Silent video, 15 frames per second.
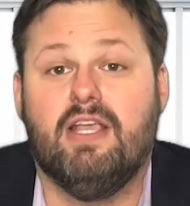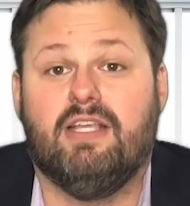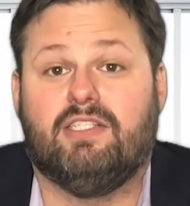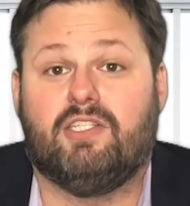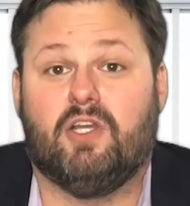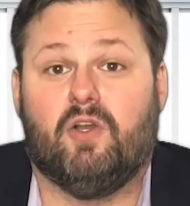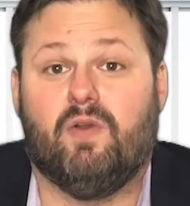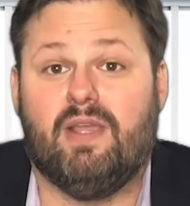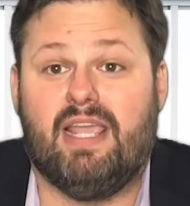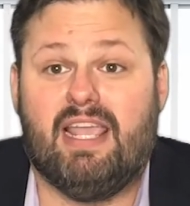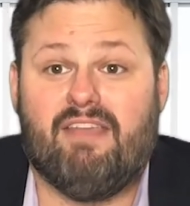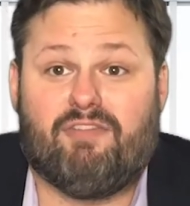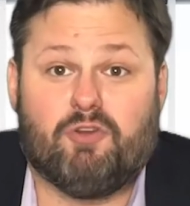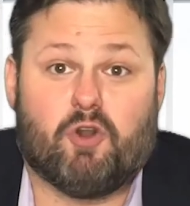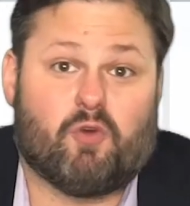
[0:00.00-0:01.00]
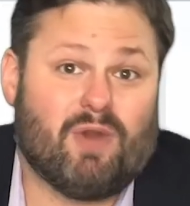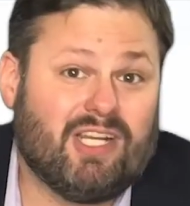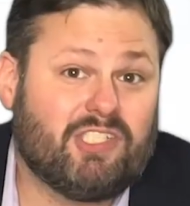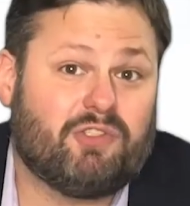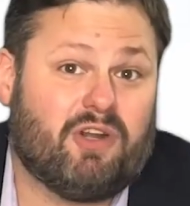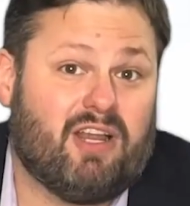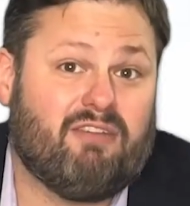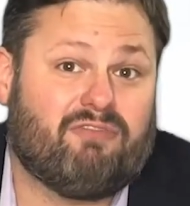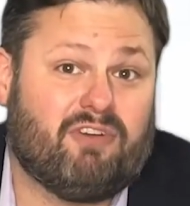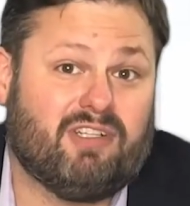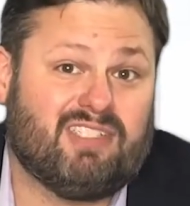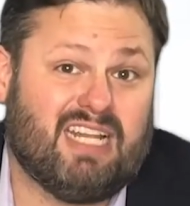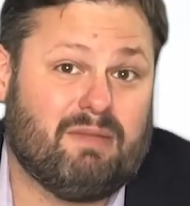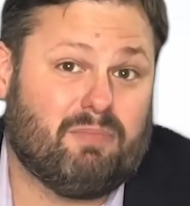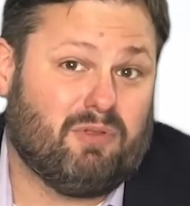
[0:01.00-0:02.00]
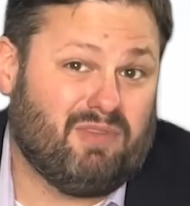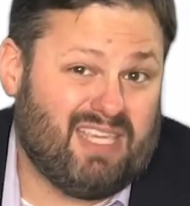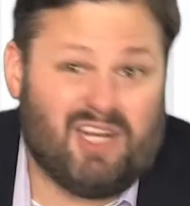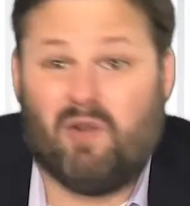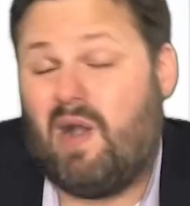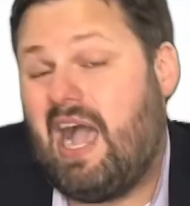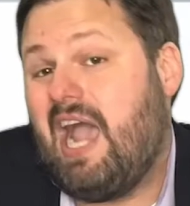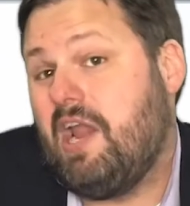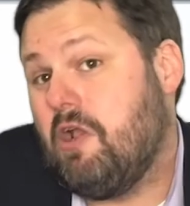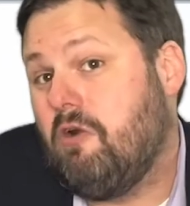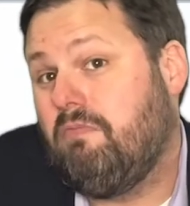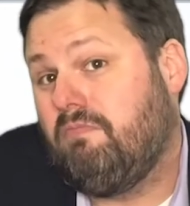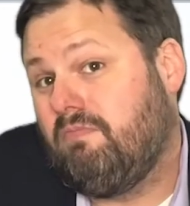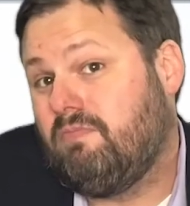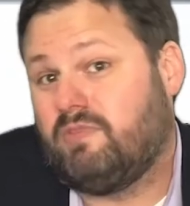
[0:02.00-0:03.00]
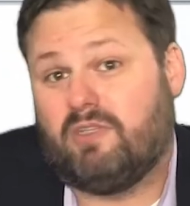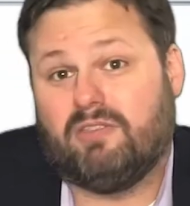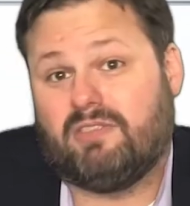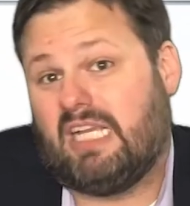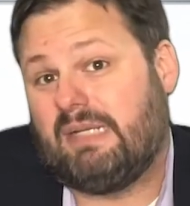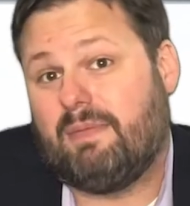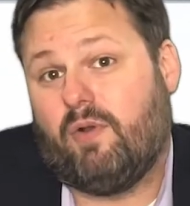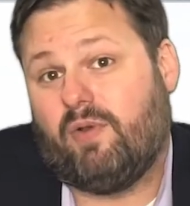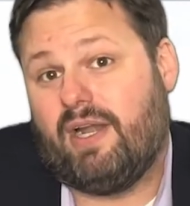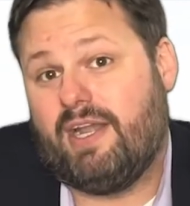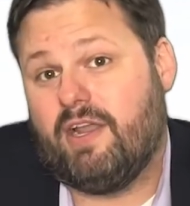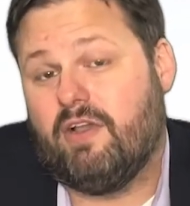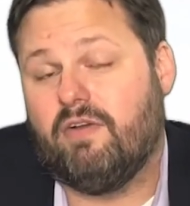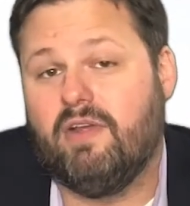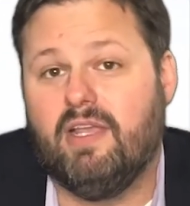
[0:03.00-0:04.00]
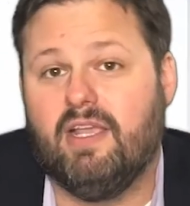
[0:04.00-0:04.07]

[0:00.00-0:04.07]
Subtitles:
So if you're a restaurant, for example, in Ohio, so I'll talk about what I know,